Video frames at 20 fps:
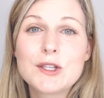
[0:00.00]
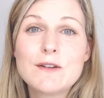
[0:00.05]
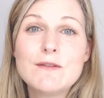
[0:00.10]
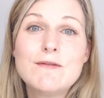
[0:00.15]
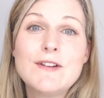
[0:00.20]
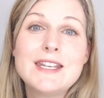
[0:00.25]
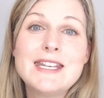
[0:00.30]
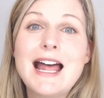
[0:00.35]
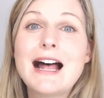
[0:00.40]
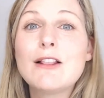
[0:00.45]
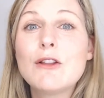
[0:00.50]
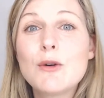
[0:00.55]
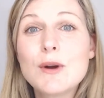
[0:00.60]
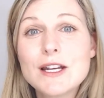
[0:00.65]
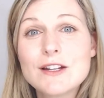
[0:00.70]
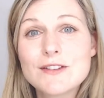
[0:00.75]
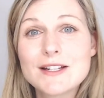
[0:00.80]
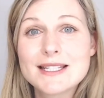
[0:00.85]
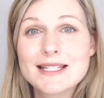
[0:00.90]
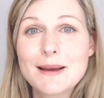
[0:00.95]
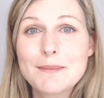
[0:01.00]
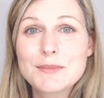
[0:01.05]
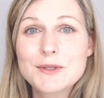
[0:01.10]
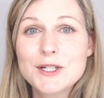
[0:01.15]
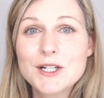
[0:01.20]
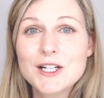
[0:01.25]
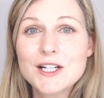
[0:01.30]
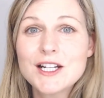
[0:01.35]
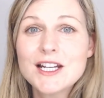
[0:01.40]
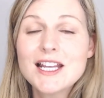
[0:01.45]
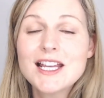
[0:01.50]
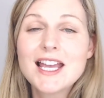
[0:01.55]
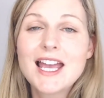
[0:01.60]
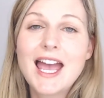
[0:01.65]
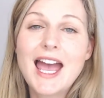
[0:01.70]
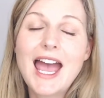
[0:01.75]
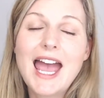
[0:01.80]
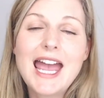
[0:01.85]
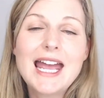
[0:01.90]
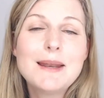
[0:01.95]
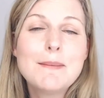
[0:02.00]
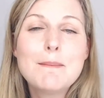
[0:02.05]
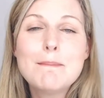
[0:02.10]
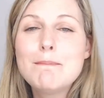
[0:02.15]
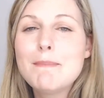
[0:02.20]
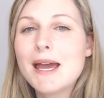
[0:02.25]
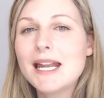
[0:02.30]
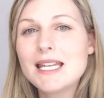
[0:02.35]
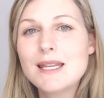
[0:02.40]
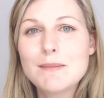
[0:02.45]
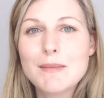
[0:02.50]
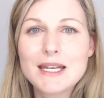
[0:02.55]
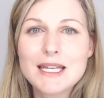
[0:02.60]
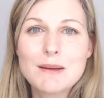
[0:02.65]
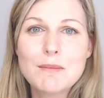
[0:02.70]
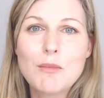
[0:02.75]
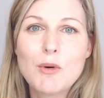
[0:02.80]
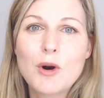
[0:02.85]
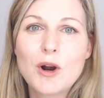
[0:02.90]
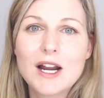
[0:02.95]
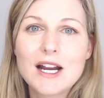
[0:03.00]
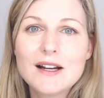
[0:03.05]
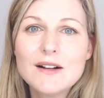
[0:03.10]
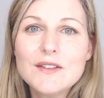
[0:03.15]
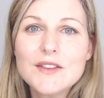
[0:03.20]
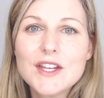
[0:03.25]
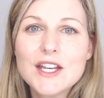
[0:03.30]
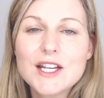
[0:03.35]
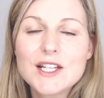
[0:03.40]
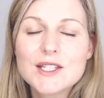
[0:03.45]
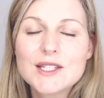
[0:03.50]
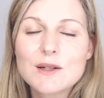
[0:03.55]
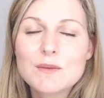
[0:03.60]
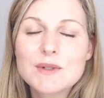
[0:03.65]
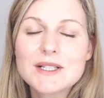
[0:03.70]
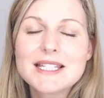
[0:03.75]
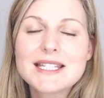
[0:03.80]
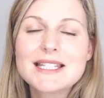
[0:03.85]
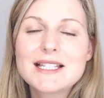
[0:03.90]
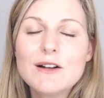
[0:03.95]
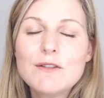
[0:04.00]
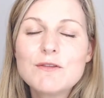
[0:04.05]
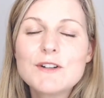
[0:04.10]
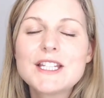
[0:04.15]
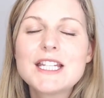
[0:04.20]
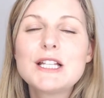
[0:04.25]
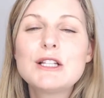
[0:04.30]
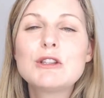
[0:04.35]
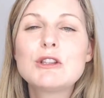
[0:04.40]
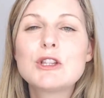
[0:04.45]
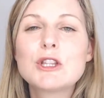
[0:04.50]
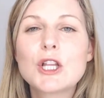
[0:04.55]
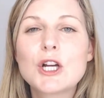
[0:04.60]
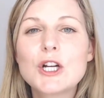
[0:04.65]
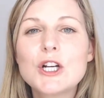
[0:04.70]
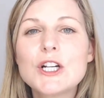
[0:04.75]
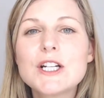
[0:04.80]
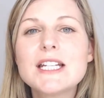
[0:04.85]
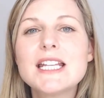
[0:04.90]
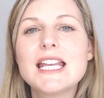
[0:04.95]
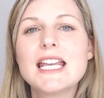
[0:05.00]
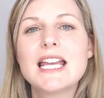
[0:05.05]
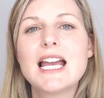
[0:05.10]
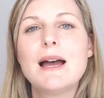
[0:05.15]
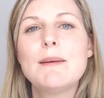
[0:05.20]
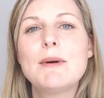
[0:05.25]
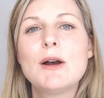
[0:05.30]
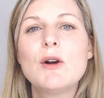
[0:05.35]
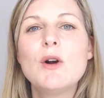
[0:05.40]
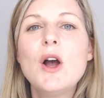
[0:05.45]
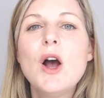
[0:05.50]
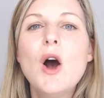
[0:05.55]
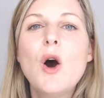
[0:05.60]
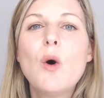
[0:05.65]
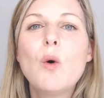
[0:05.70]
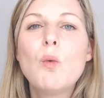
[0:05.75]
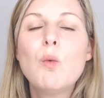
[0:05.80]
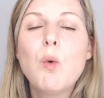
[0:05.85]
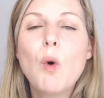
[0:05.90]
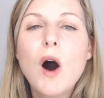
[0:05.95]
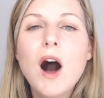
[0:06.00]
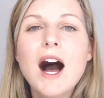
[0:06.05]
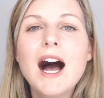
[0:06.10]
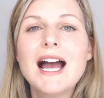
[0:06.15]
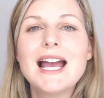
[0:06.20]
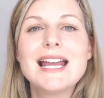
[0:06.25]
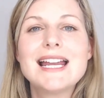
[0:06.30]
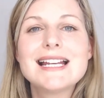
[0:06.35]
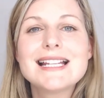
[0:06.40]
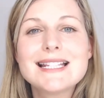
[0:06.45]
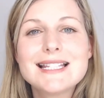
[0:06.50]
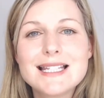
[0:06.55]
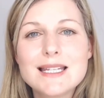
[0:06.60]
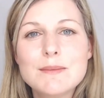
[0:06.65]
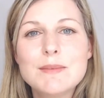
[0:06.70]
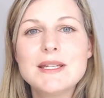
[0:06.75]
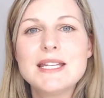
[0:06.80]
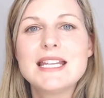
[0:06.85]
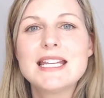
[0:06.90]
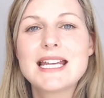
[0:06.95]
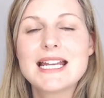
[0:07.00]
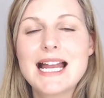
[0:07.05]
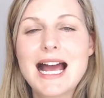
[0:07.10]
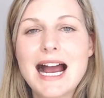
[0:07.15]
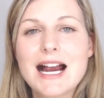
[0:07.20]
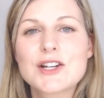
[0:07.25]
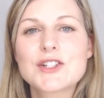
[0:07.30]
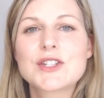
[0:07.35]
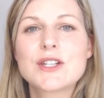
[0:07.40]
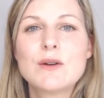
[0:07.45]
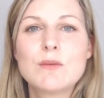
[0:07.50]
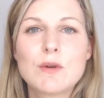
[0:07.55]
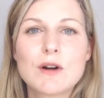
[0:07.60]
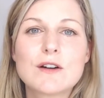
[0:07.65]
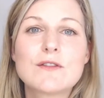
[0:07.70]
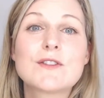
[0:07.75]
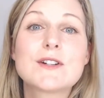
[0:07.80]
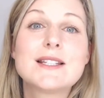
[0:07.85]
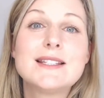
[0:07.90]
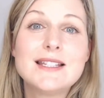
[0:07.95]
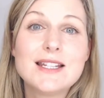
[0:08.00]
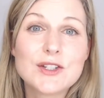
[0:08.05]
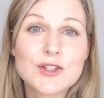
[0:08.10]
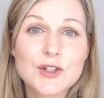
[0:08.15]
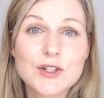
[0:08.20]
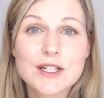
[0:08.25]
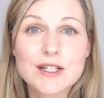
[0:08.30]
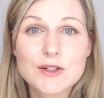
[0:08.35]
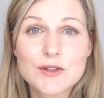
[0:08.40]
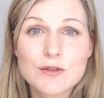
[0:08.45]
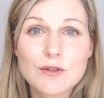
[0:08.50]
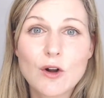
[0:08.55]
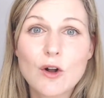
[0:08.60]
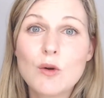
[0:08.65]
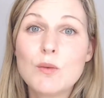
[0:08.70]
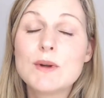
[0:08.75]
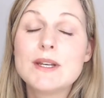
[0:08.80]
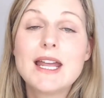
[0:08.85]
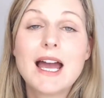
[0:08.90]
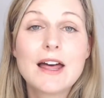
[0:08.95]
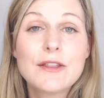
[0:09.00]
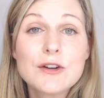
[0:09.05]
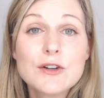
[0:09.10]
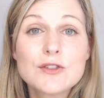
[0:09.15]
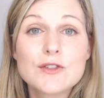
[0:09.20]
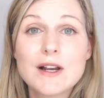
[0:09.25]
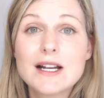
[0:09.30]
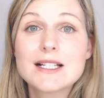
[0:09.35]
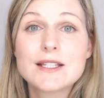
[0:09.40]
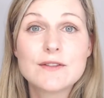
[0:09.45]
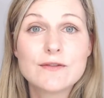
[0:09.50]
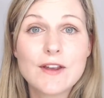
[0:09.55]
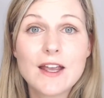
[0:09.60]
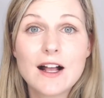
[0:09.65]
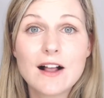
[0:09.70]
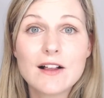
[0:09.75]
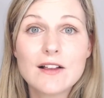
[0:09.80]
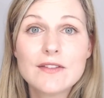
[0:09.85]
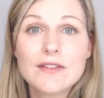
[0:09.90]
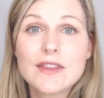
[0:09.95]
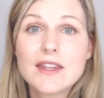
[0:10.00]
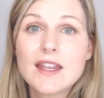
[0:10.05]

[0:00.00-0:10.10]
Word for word: a vanilloid receptor, and many, many more. So we're still really learning about why CBD can actually work for seizure control when other drugs fail.